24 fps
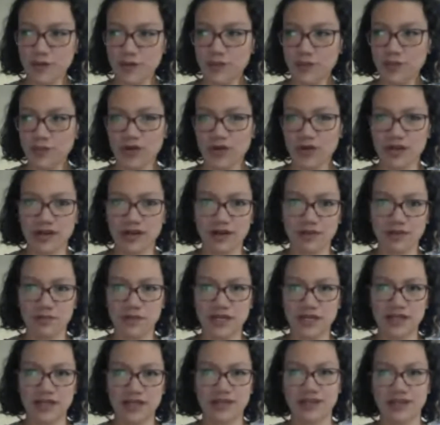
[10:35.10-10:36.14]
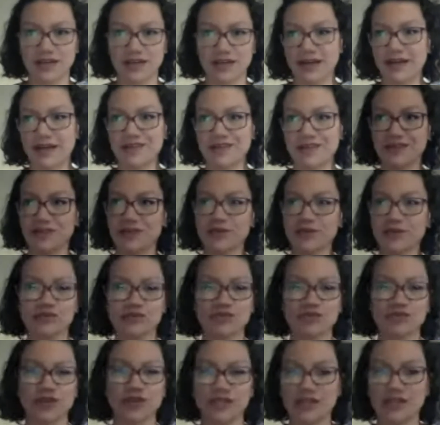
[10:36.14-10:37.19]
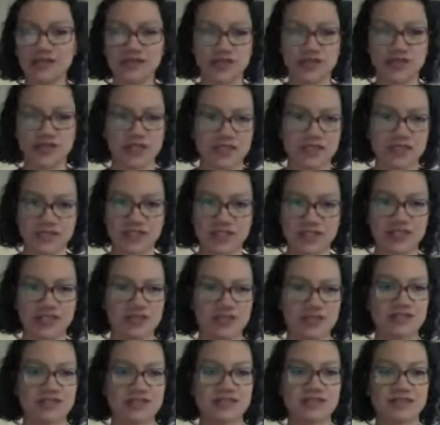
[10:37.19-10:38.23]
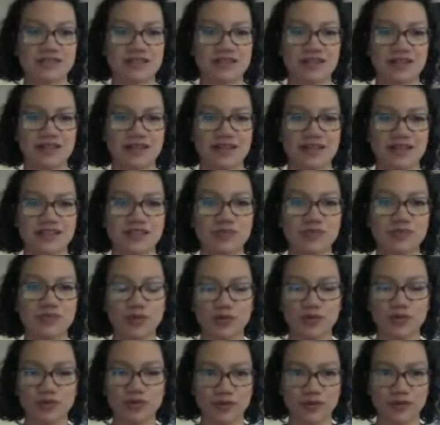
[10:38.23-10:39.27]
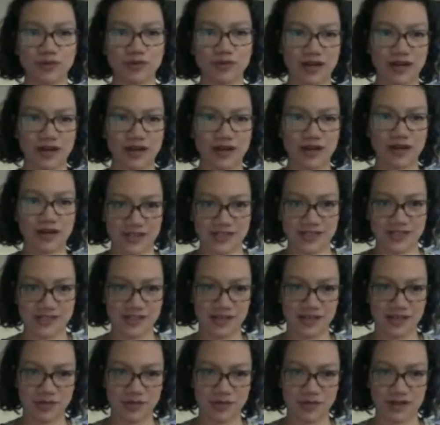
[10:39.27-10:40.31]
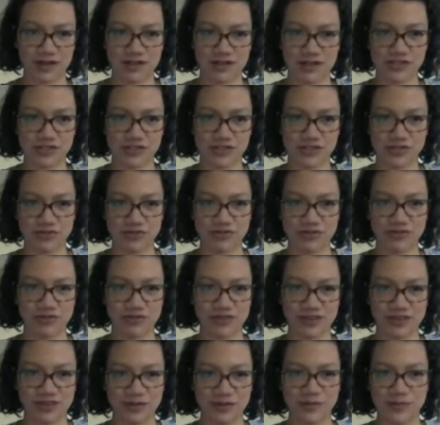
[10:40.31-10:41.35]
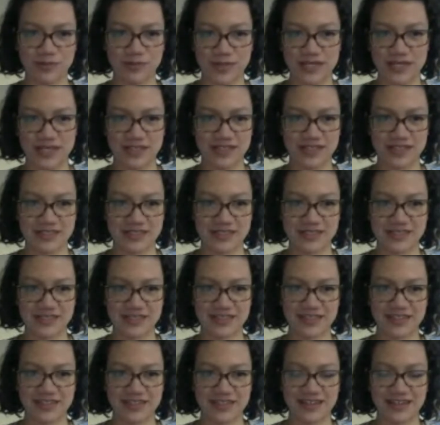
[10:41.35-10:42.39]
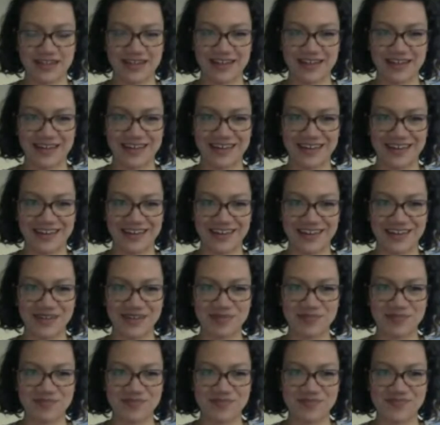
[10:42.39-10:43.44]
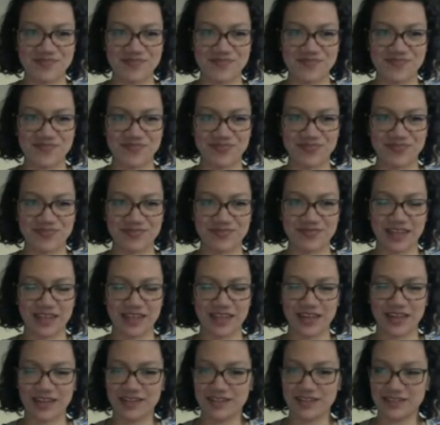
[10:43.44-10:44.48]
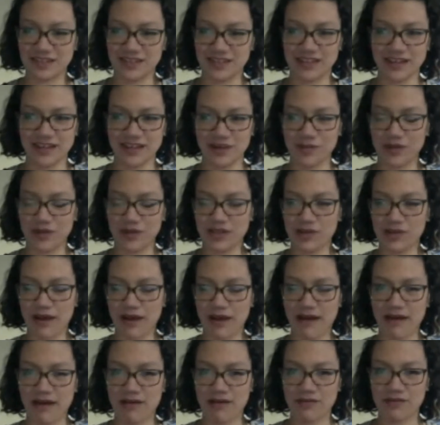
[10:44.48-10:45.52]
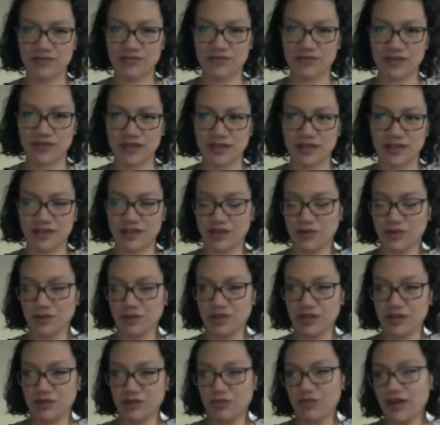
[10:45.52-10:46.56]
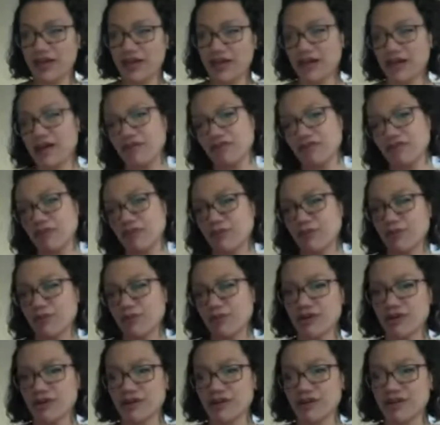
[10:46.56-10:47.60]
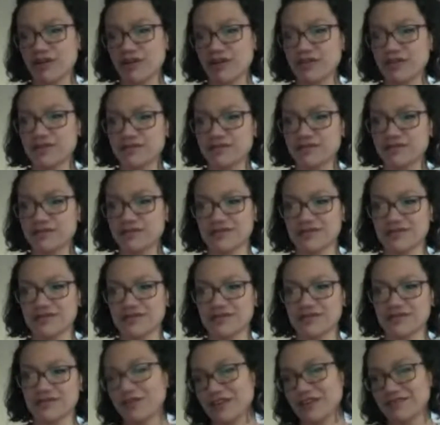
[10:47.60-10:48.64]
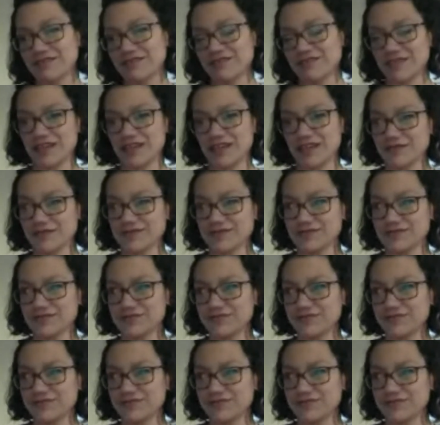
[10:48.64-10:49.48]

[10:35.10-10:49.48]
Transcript: work on making, I don't know, those gradient transitions smooth, or whatever it is that you want to do with your piece. And that way you have, you know, when you write out the word, I can only think of,